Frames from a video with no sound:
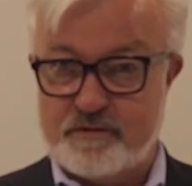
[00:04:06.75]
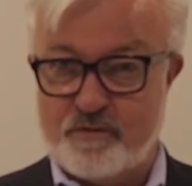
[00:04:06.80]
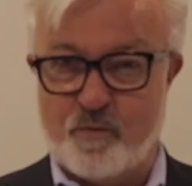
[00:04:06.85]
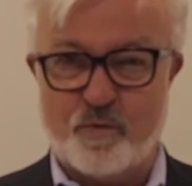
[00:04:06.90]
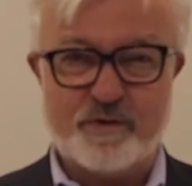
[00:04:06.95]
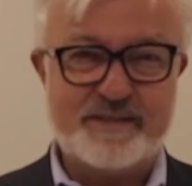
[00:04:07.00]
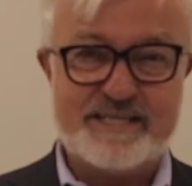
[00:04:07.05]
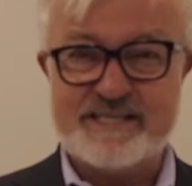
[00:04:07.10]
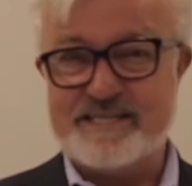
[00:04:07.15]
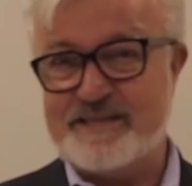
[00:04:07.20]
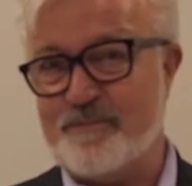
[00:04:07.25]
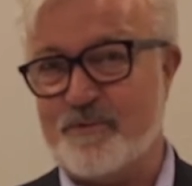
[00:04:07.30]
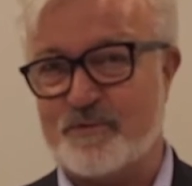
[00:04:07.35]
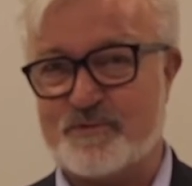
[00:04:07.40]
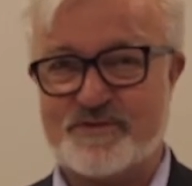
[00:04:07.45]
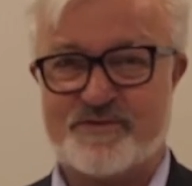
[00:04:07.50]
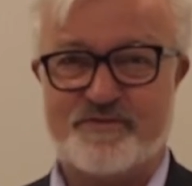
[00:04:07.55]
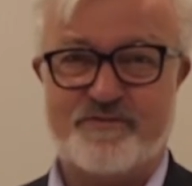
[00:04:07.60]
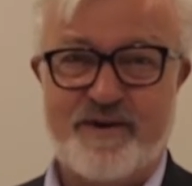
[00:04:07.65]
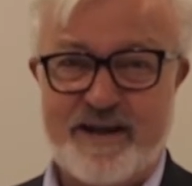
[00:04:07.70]
What is the
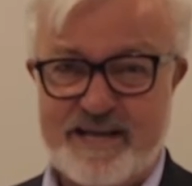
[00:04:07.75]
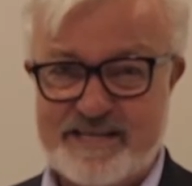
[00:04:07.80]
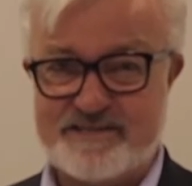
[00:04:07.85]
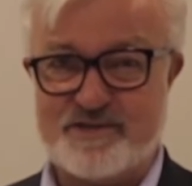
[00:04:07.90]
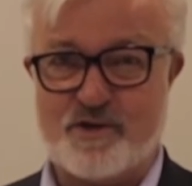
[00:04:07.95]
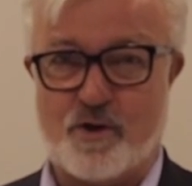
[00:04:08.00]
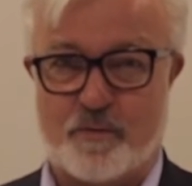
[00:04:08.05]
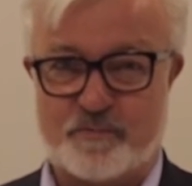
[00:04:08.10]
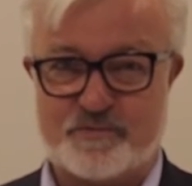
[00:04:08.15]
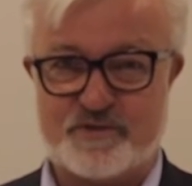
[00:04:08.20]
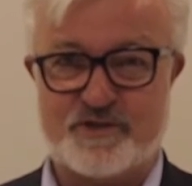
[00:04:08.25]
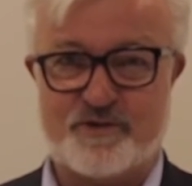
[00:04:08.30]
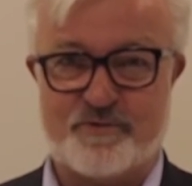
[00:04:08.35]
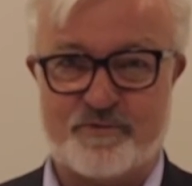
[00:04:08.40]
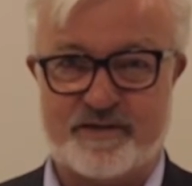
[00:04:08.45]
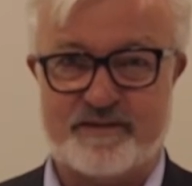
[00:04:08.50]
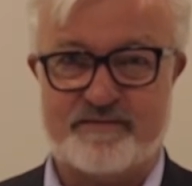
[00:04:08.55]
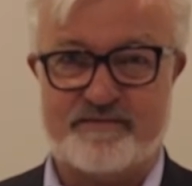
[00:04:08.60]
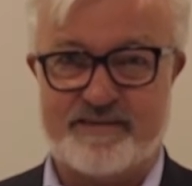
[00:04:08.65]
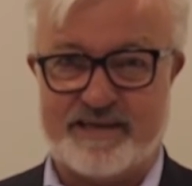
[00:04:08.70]
most crazy option you
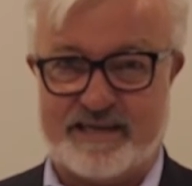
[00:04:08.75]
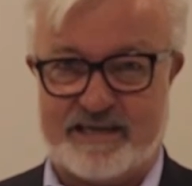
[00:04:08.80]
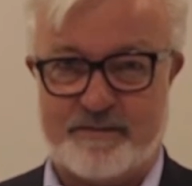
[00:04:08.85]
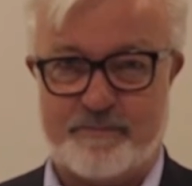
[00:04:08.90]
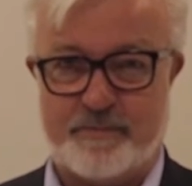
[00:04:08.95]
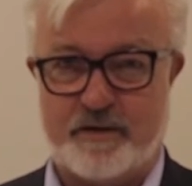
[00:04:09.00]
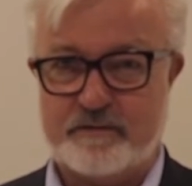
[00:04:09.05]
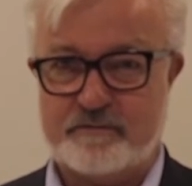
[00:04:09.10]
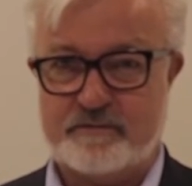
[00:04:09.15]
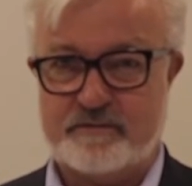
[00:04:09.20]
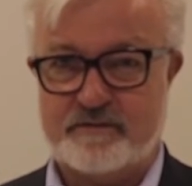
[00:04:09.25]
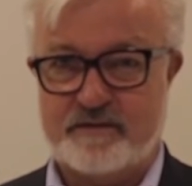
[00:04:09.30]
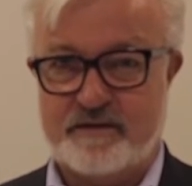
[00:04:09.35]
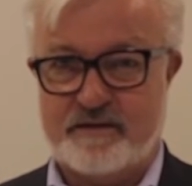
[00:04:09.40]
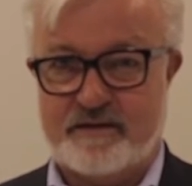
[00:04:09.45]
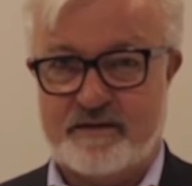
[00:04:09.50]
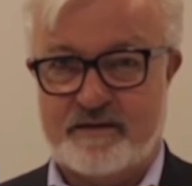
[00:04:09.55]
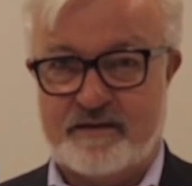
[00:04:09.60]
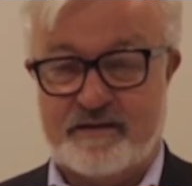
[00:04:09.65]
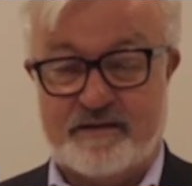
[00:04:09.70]
can think about
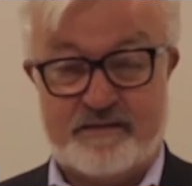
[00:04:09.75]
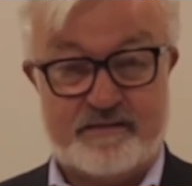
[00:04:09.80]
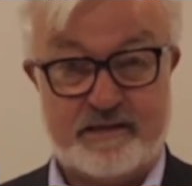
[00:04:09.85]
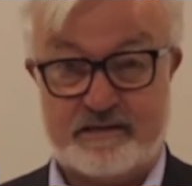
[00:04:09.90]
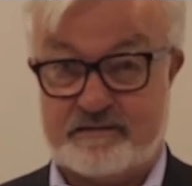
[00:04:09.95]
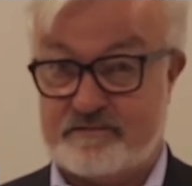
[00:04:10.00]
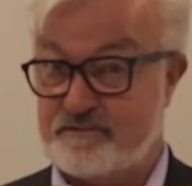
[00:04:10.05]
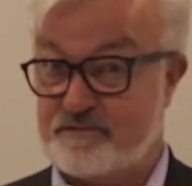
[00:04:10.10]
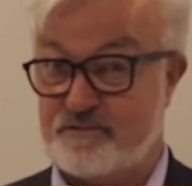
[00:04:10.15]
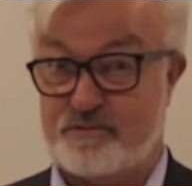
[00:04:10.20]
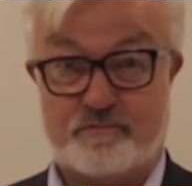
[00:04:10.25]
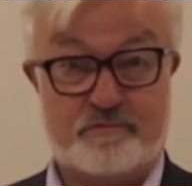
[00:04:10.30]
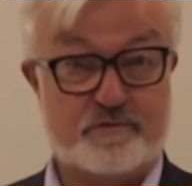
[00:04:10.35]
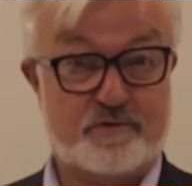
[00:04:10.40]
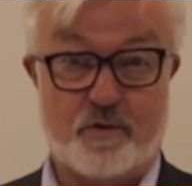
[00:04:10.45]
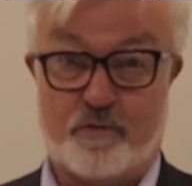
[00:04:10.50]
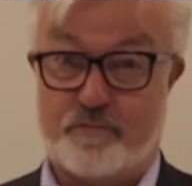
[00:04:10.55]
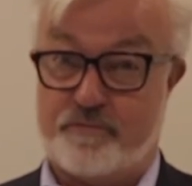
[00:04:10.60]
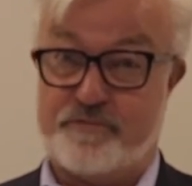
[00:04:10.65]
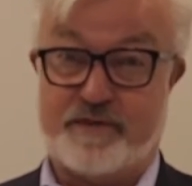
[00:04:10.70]
that you
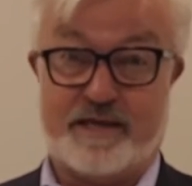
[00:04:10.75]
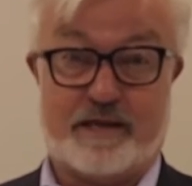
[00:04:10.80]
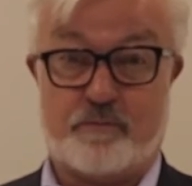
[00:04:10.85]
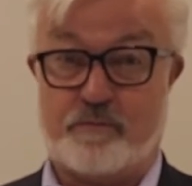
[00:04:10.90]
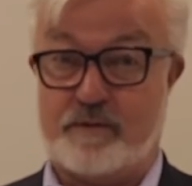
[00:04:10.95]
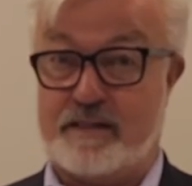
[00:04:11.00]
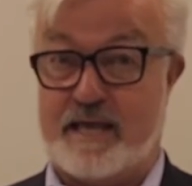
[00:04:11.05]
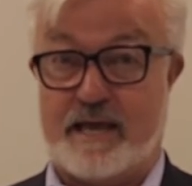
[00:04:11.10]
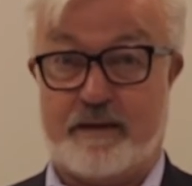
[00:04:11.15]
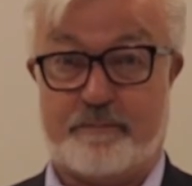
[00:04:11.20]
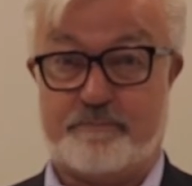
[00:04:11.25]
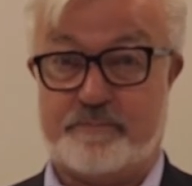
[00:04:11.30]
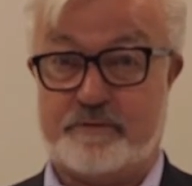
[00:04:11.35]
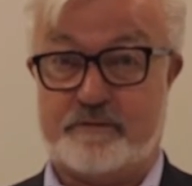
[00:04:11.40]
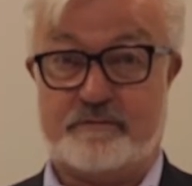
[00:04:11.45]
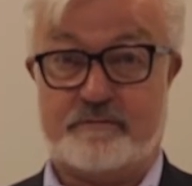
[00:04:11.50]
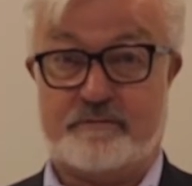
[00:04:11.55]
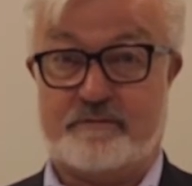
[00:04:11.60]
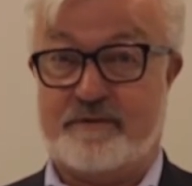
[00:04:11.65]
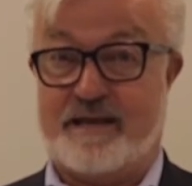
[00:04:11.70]
don't think will
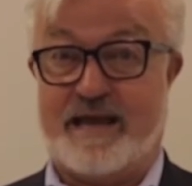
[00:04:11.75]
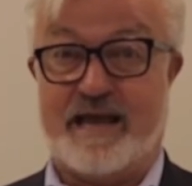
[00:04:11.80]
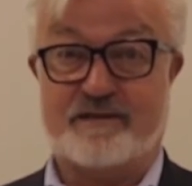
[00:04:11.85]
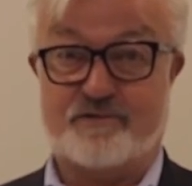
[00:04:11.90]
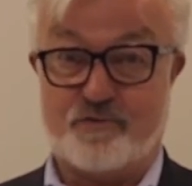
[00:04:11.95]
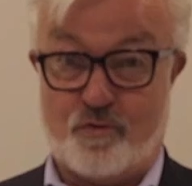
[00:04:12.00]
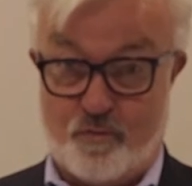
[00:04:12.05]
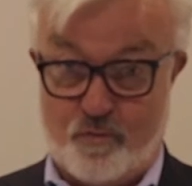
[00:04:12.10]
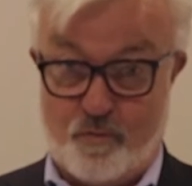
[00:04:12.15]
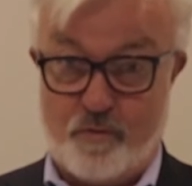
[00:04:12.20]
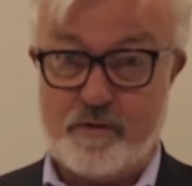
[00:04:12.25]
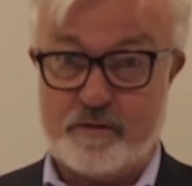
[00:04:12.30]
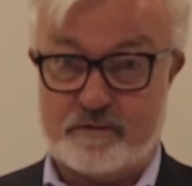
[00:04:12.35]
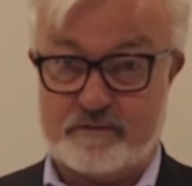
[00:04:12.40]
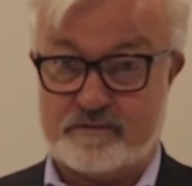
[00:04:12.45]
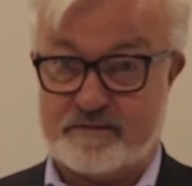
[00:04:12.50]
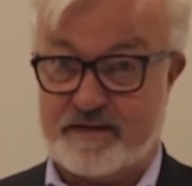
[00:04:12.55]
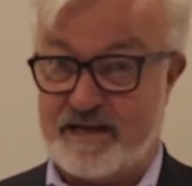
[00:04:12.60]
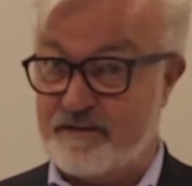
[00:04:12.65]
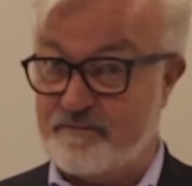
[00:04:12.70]
happen at
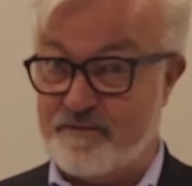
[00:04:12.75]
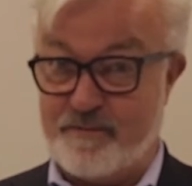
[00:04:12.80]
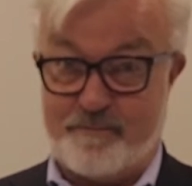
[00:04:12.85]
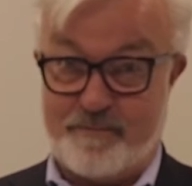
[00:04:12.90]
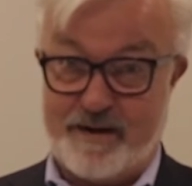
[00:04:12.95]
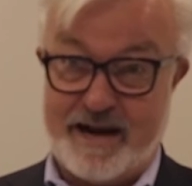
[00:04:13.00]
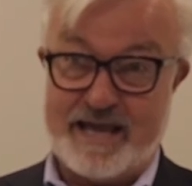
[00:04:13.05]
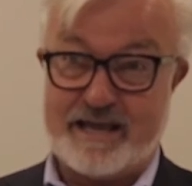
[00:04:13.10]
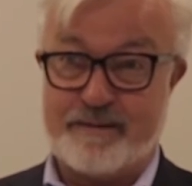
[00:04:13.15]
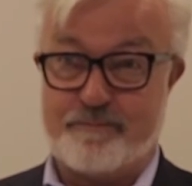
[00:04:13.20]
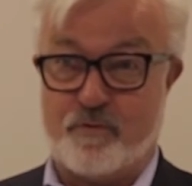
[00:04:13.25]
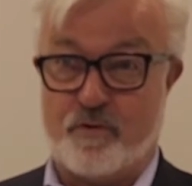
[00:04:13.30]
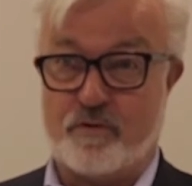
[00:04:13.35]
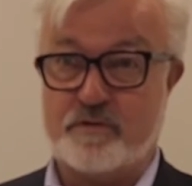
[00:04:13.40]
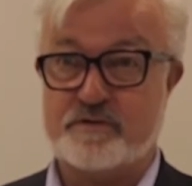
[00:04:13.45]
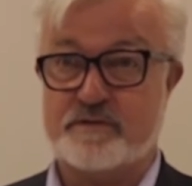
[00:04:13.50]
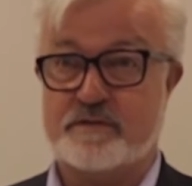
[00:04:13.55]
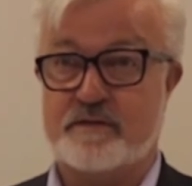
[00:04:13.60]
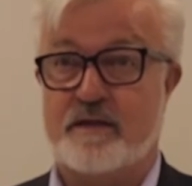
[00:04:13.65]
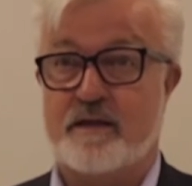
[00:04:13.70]
all? Kind of a black
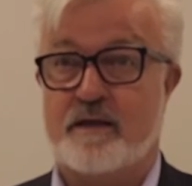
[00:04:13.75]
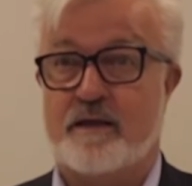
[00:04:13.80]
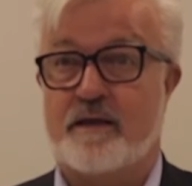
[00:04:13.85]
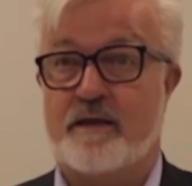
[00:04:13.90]
box.